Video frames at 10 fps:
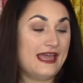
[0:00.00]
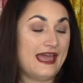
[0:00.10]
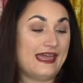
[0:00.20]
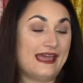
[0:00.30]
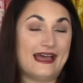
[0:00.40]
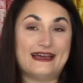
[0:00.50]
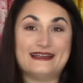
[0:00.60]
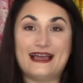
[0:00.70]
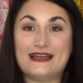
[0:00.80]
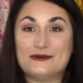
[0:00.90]
and
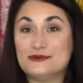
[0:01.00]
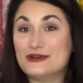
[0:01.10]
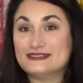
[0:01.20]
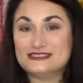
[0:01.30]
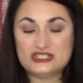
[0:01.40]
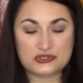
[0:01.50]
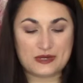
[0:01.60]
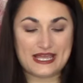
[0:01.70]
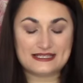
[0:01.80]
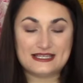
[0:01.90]
I hope you guys enjoy
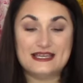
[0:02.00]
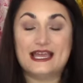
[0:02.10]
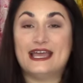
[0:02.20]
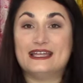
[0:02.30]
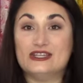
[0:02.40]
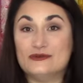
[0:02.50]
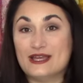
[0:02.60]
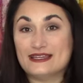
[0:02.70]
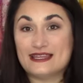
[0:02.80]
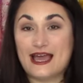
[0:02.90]
it and you
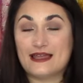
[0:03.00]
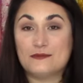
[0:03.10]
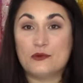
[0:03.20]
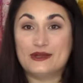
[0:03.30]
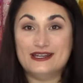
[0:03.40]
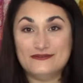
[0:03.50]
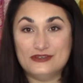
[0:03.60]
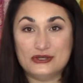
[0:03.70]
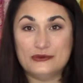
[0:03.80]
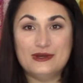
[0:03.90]
get that point of
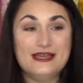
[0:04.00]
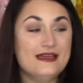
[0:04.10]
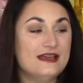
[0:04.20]
view.